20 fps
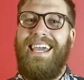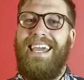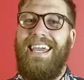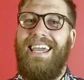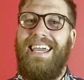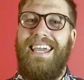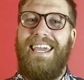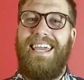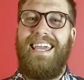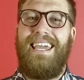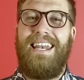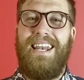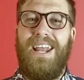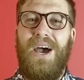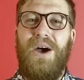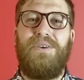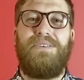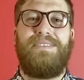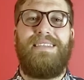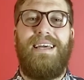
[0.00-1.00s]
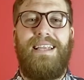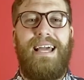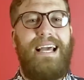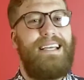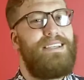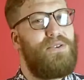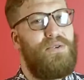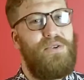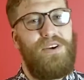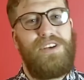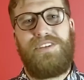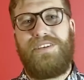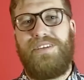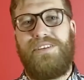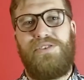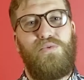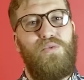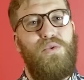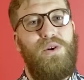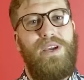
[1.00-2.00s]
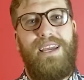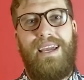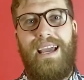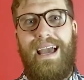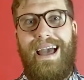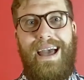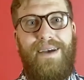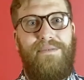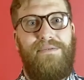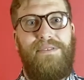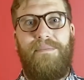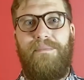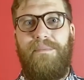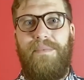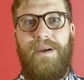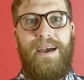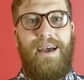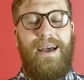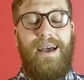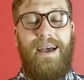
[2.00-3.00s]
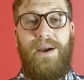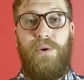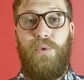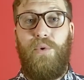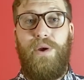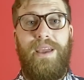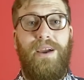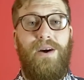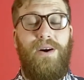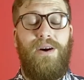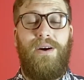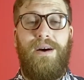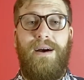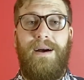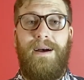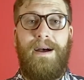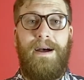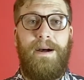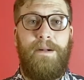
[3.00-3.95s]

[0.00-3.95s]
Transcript: he, he knows that as Christians, we, have we are uh,